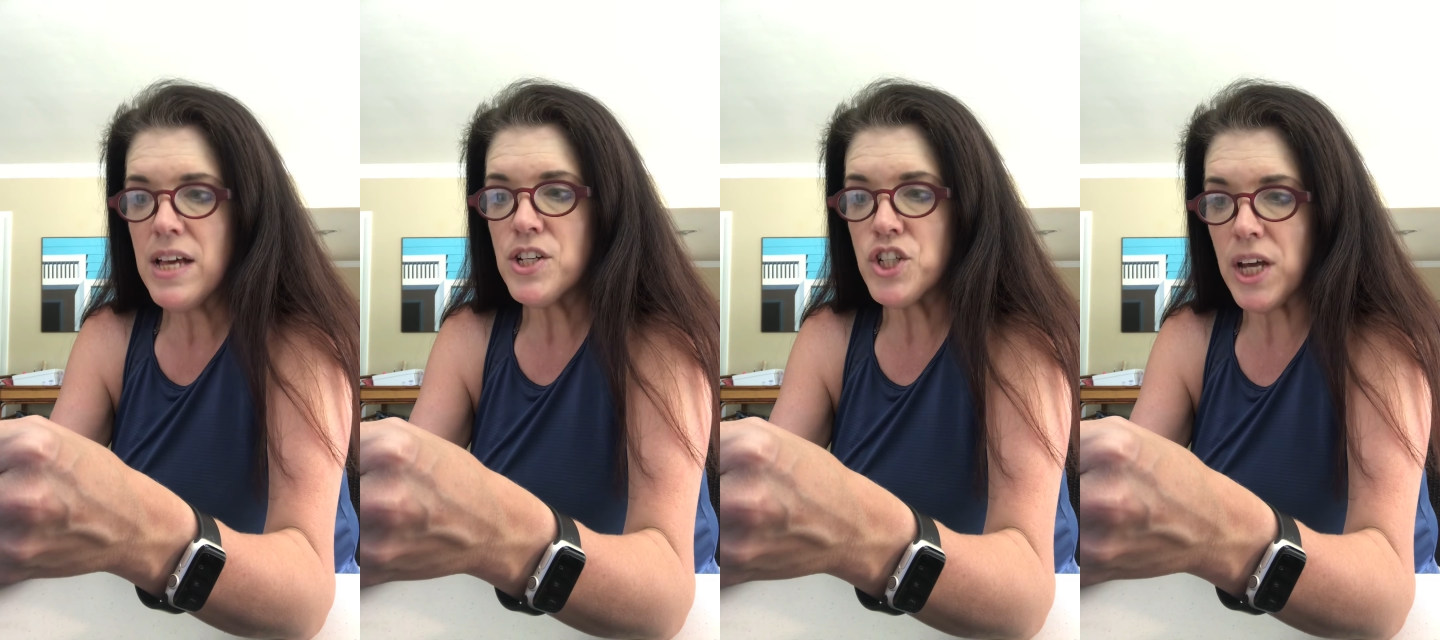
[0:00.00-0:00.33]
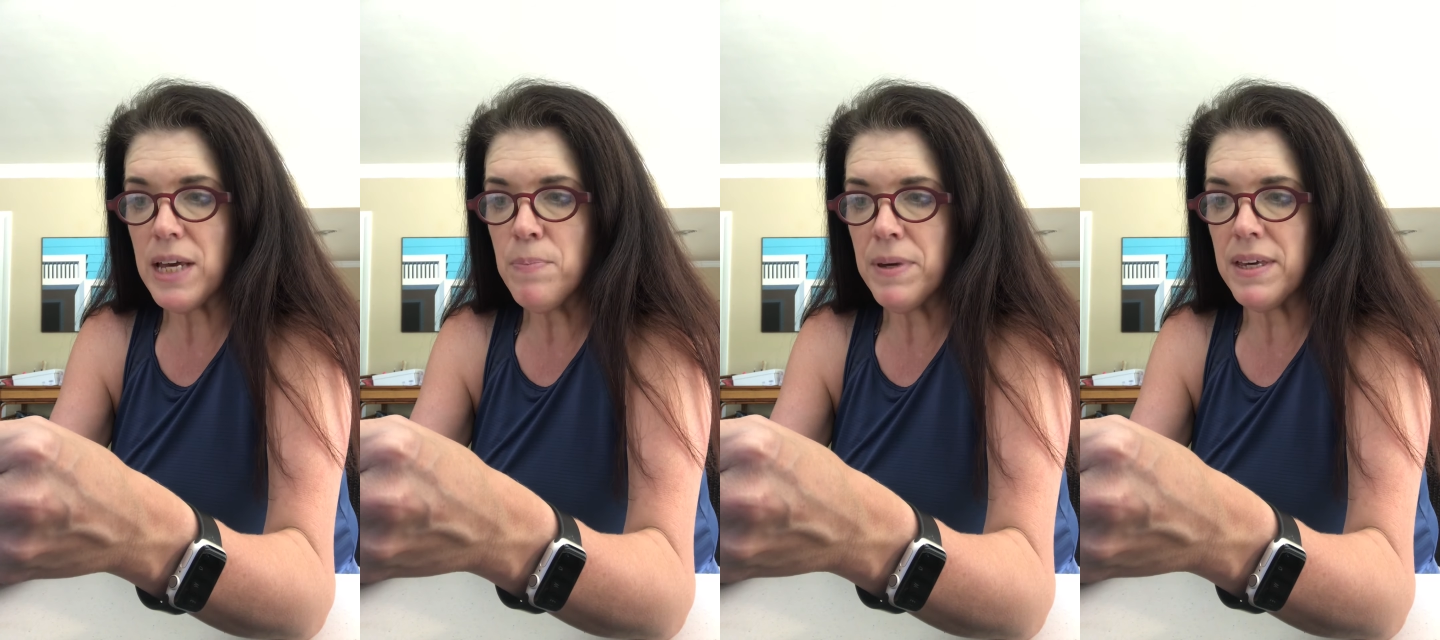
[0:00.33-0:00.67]

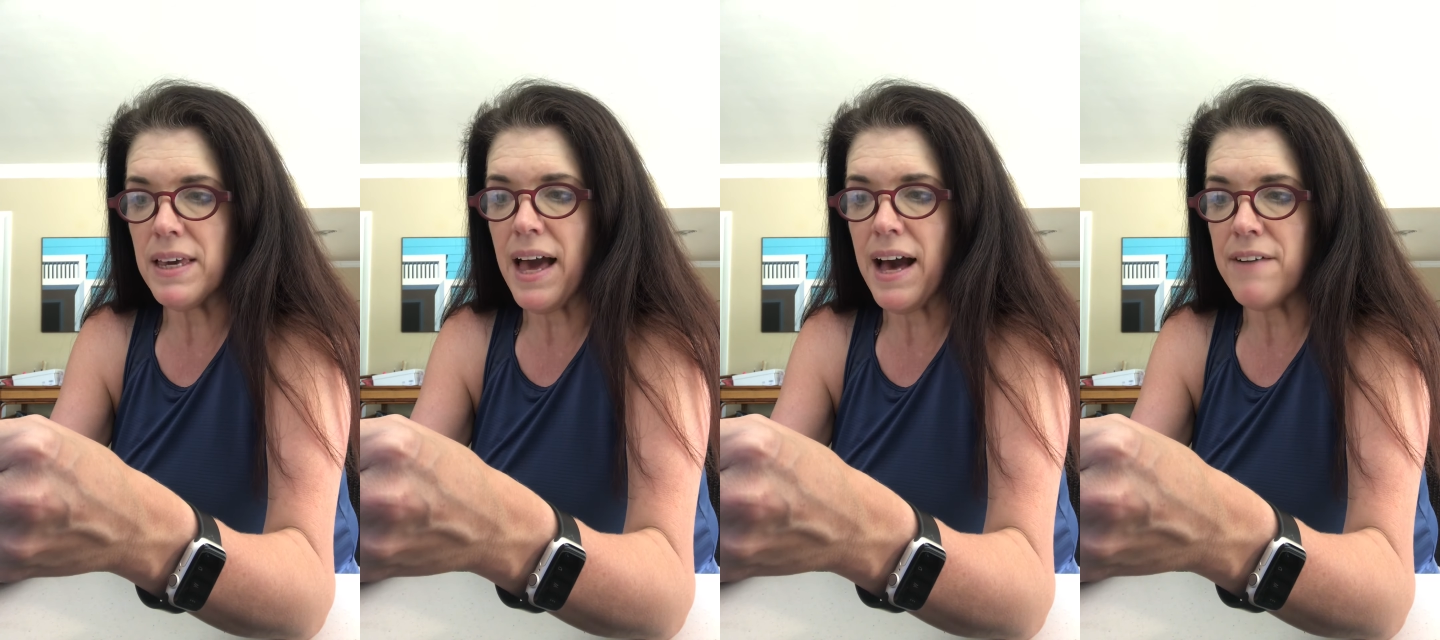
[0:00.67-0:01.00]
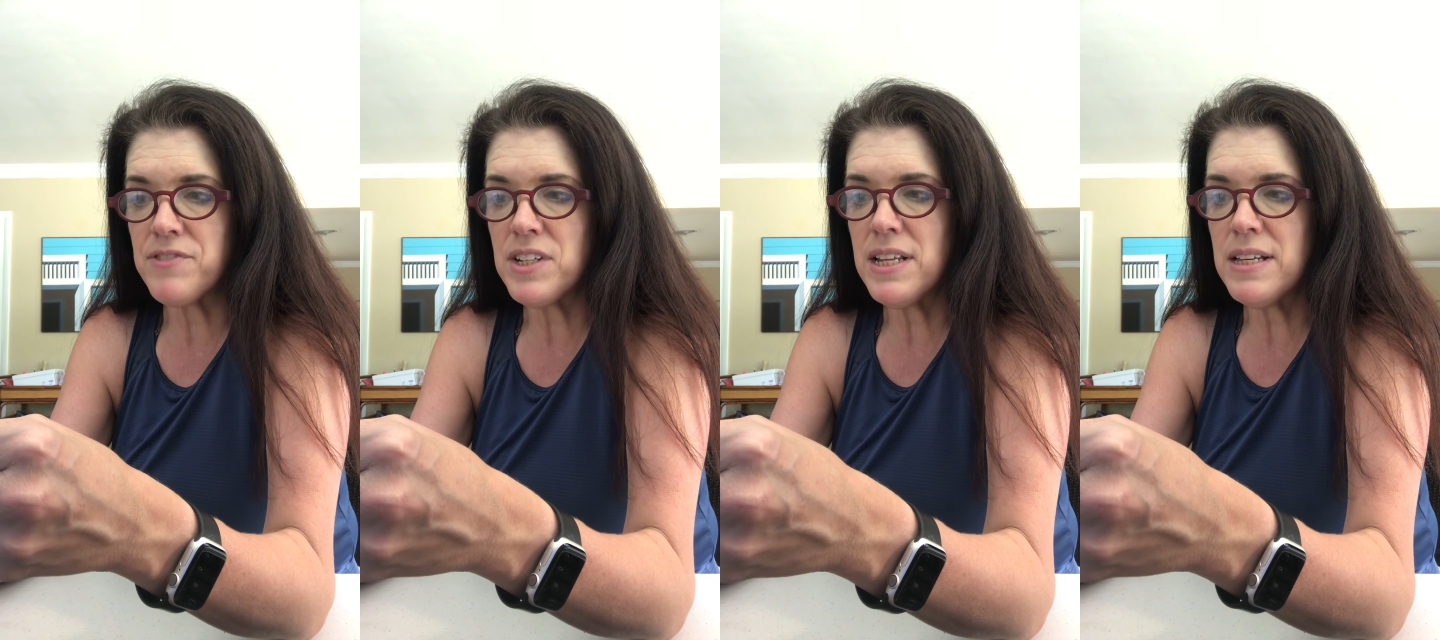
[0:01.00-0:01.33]
JP
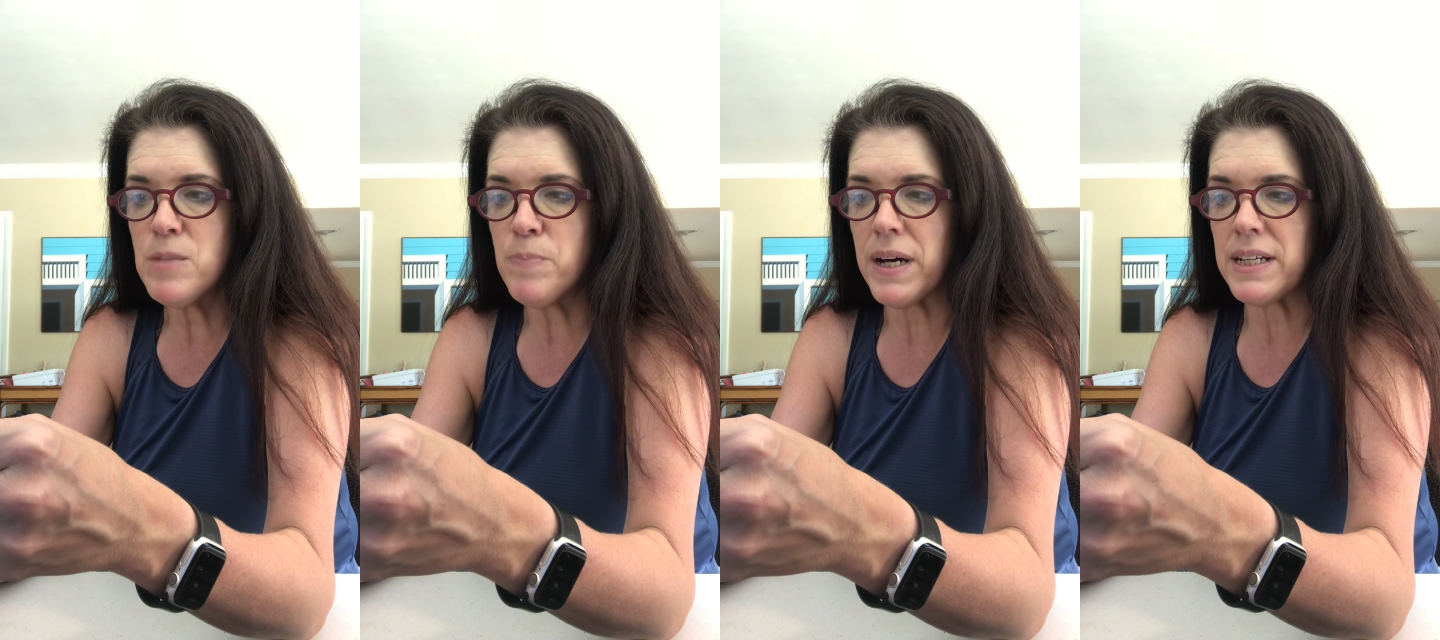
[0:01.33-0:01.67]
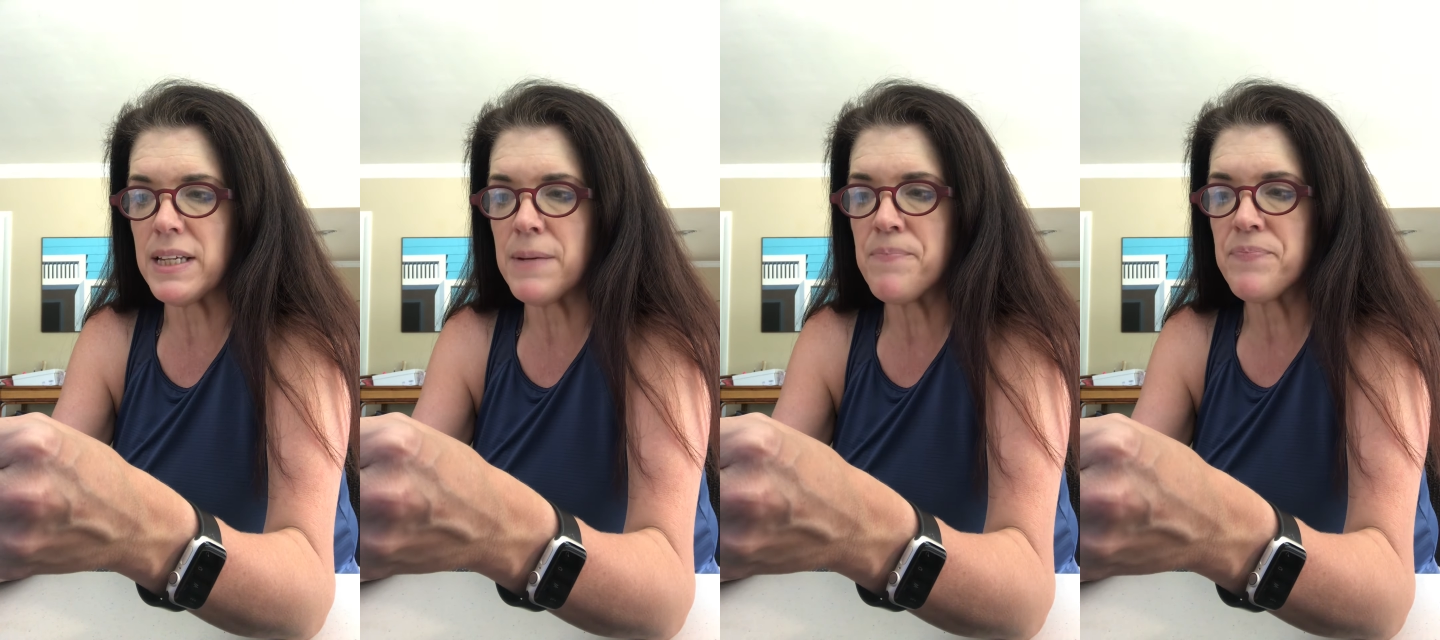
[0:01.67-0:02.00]
hefted his
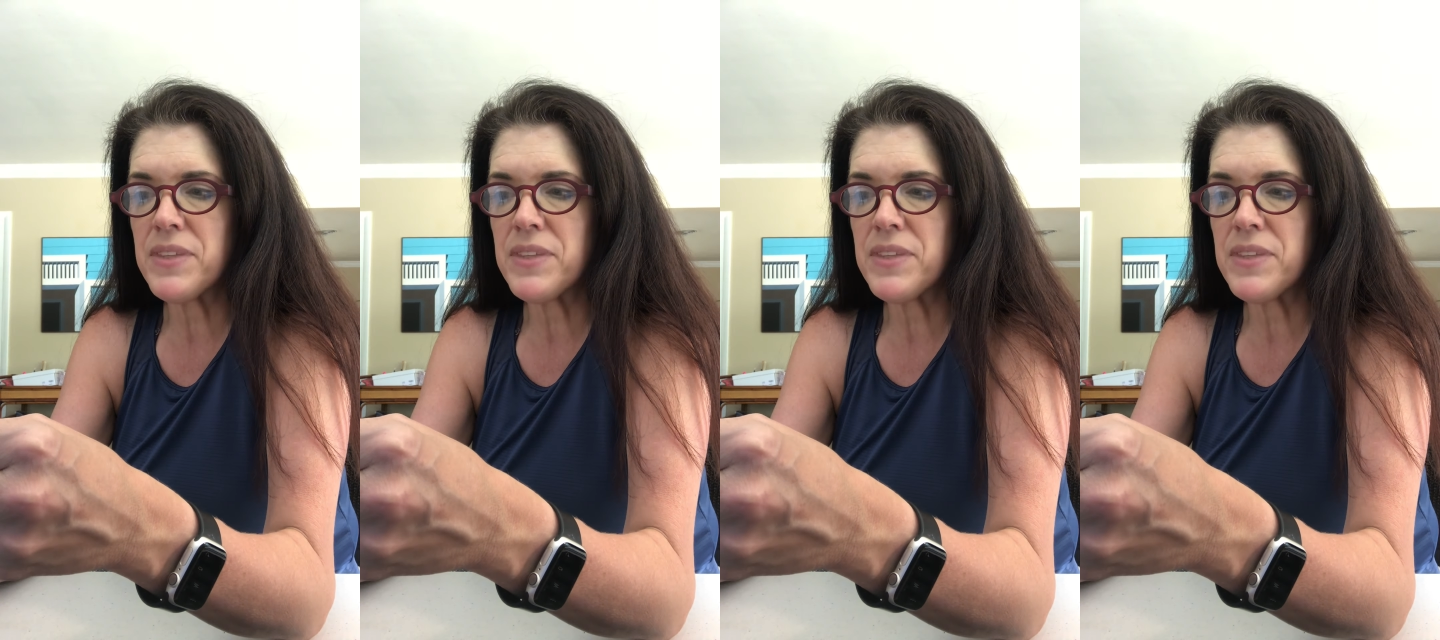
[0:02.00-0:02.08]
bucket